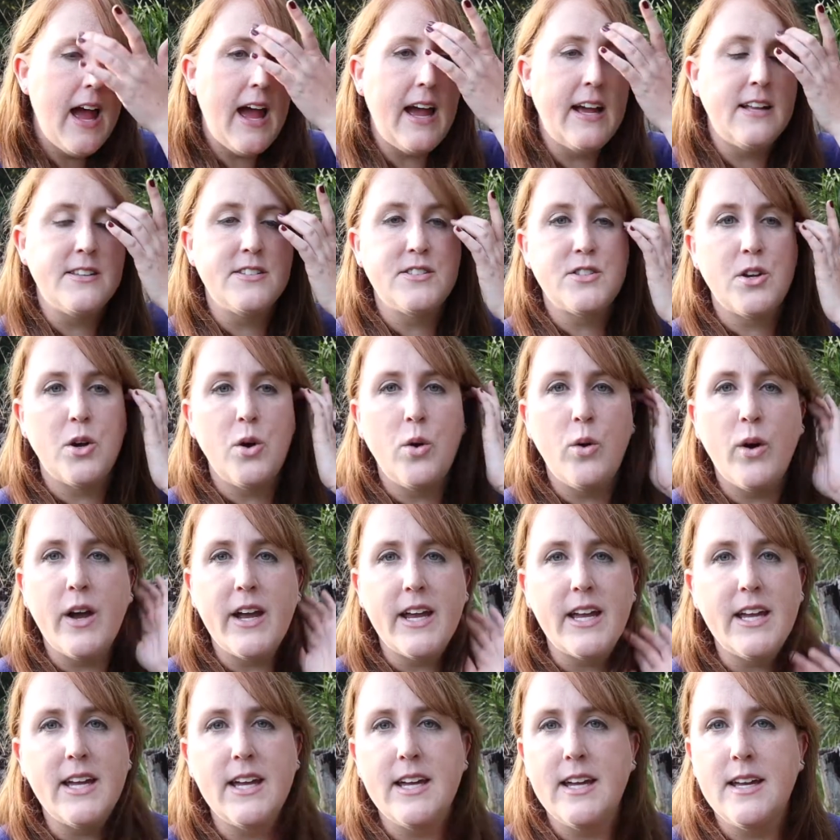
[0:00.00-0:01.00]
and so
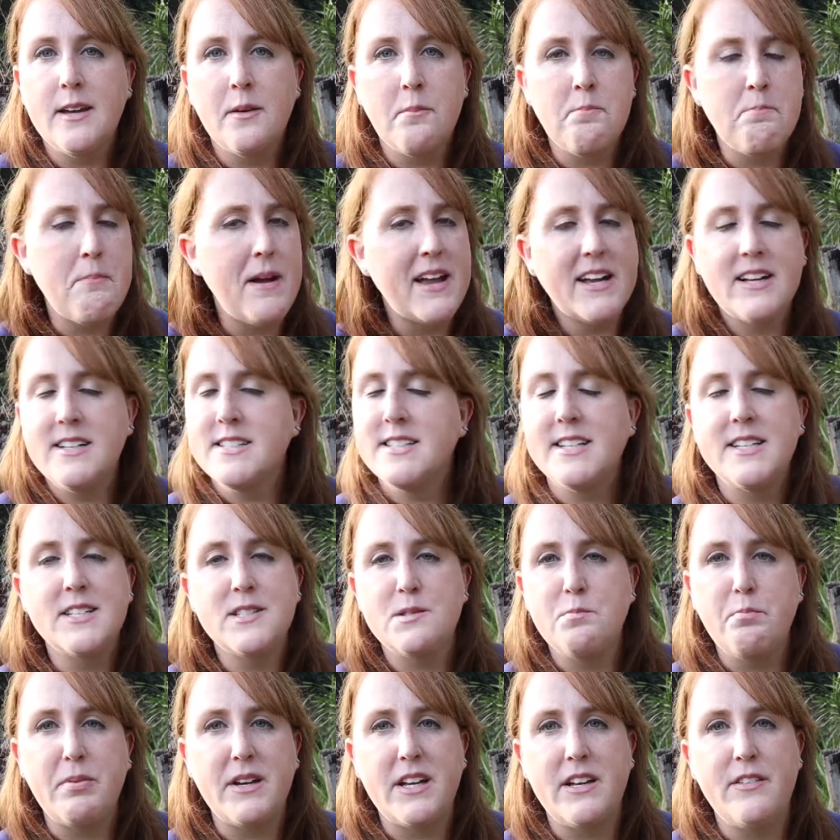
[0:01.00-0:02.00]
he makes
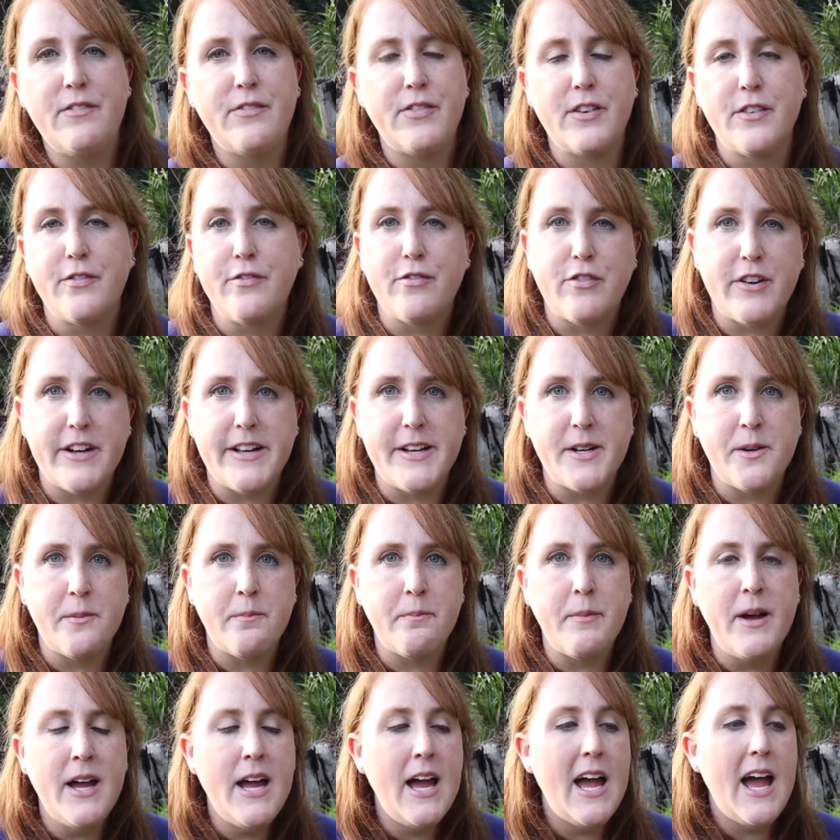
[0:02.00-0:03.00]
his bid for
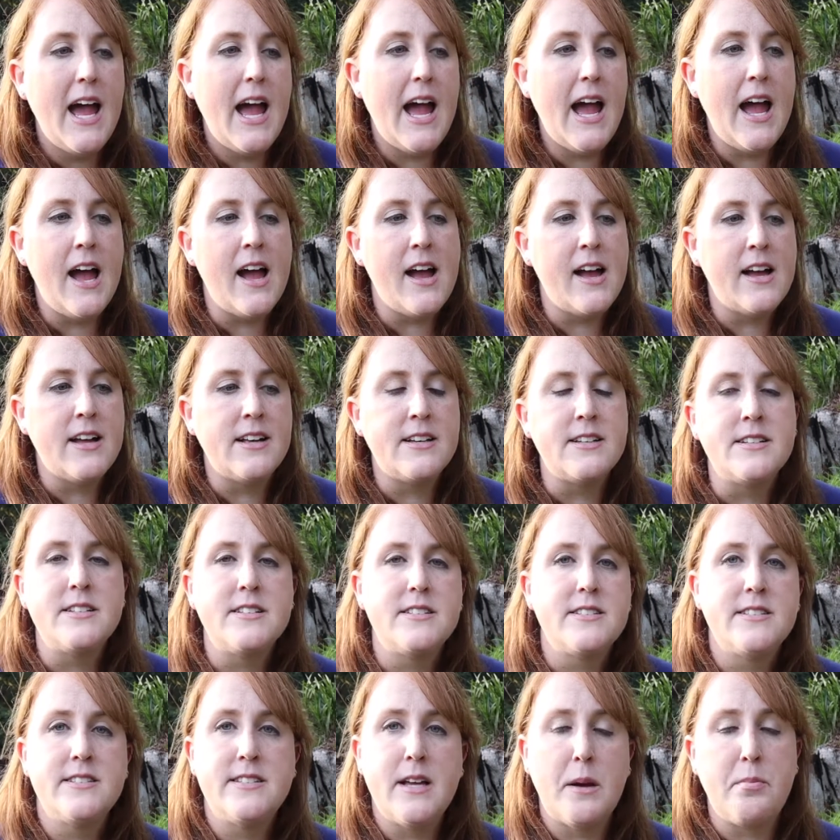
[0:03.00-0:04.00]
freedom and
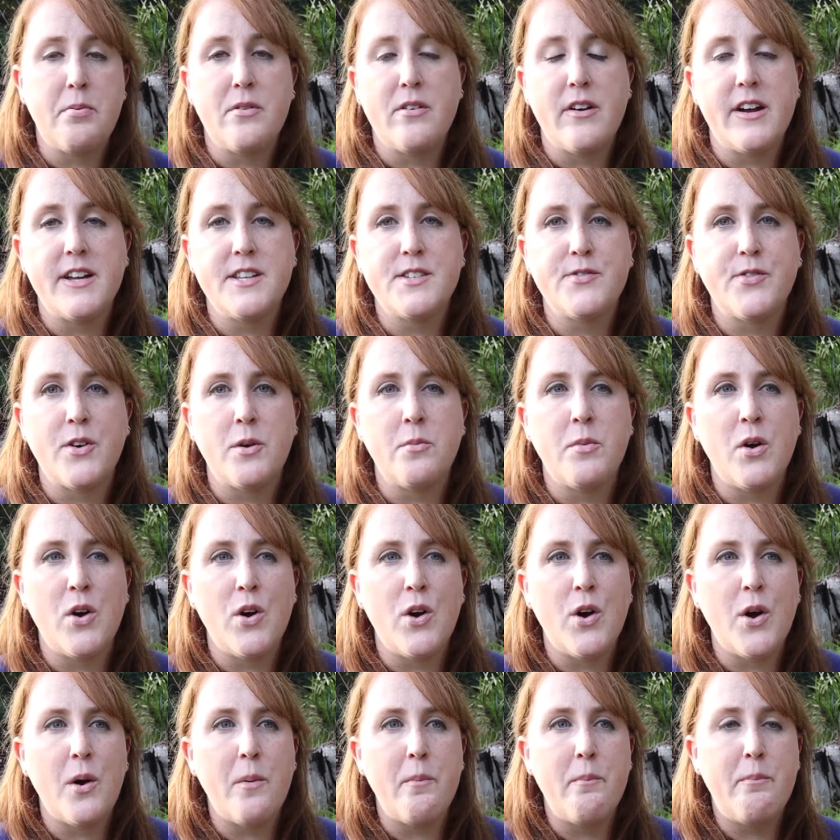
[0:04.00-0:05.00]
separates from
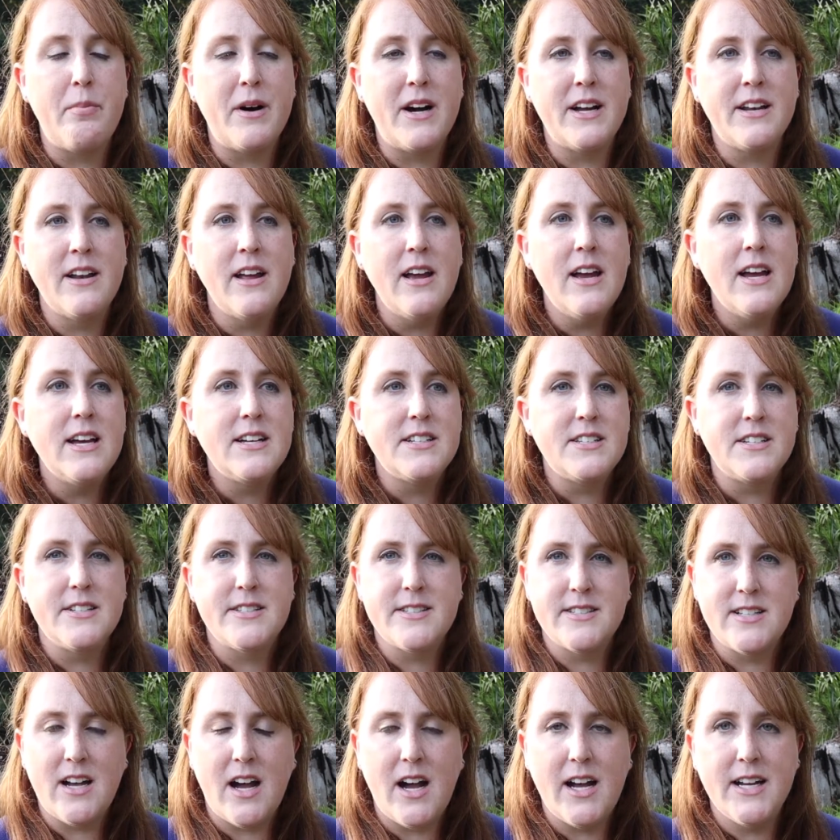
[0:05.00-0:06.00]
her, but
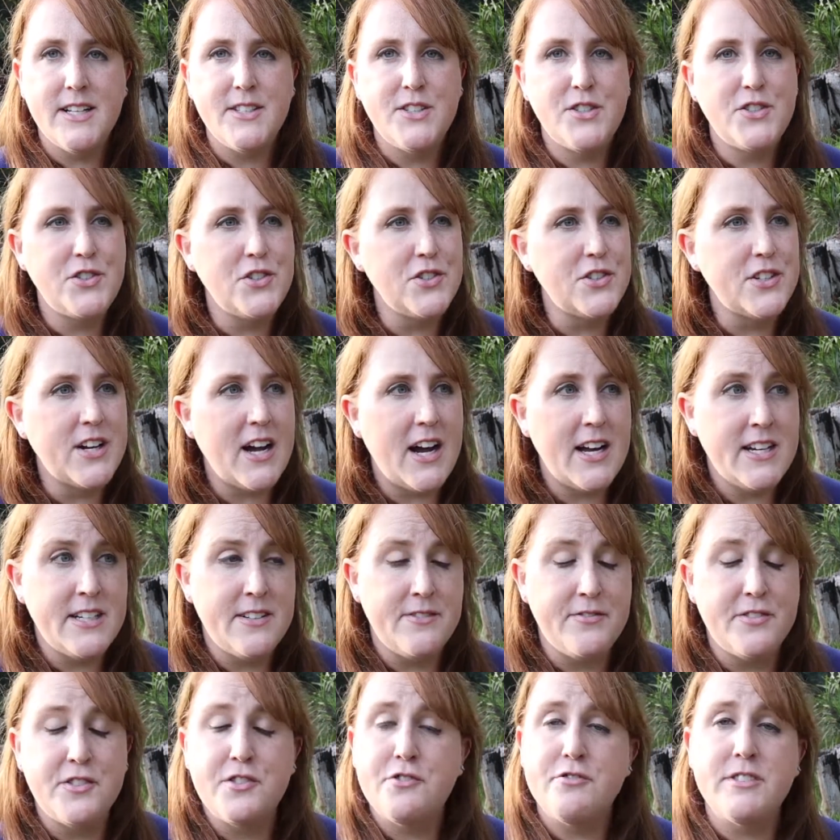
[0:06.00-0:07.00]
decides to kind
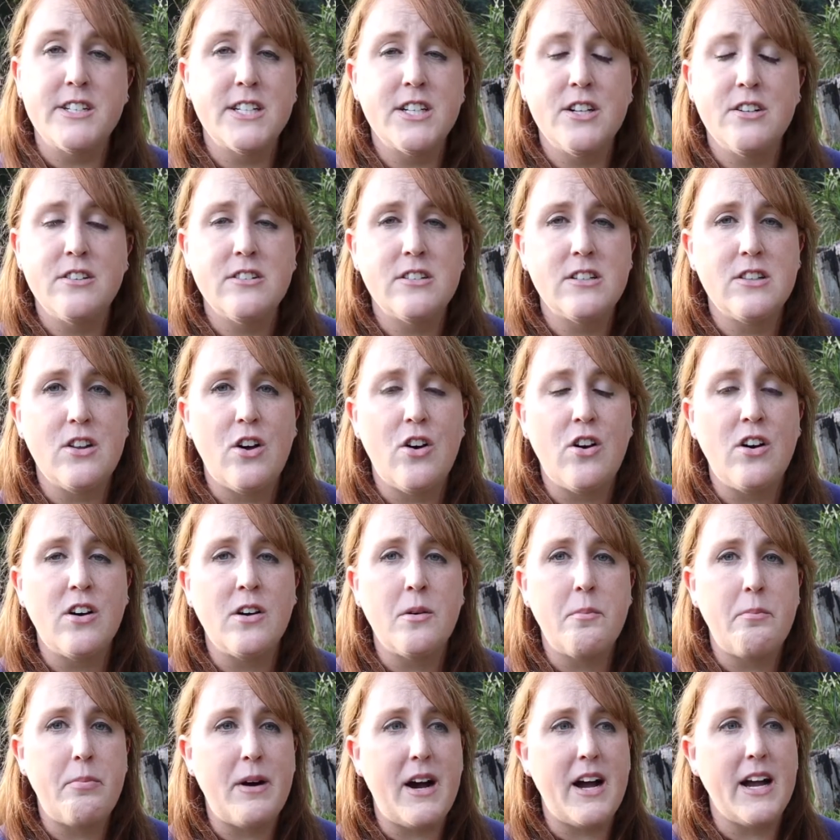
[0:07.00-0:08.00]
of string her
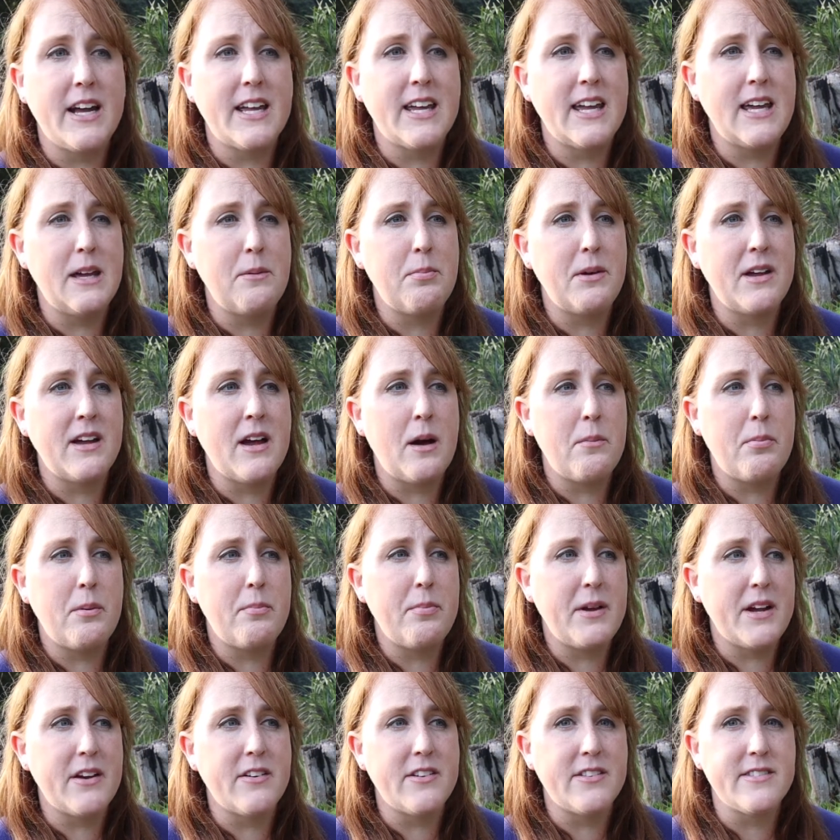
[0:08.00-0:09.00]
along by keeping up
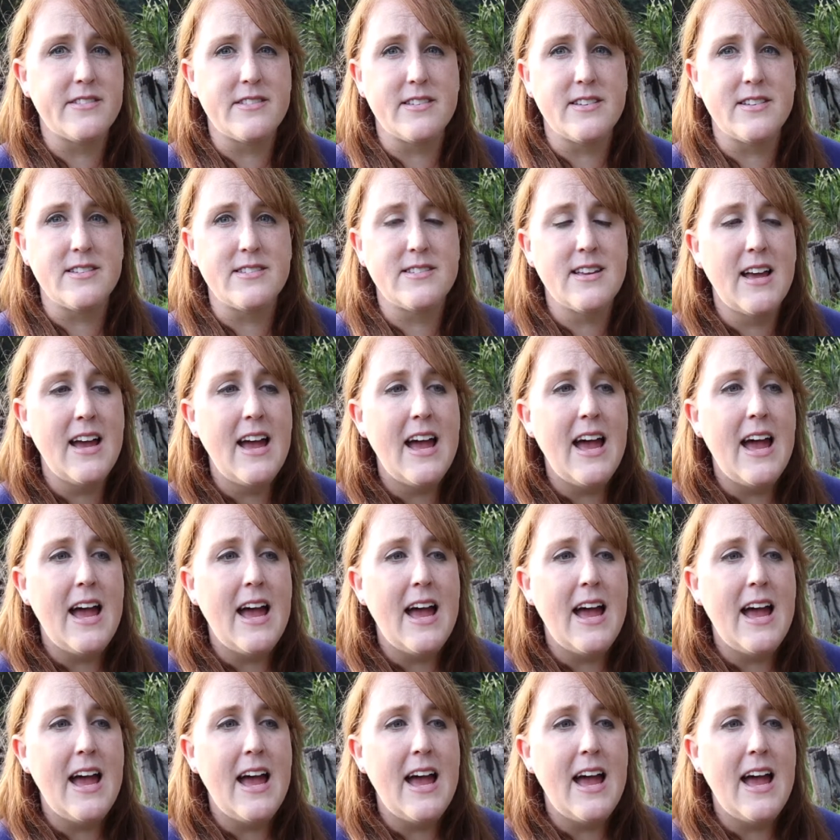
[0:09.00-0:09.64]
appearances.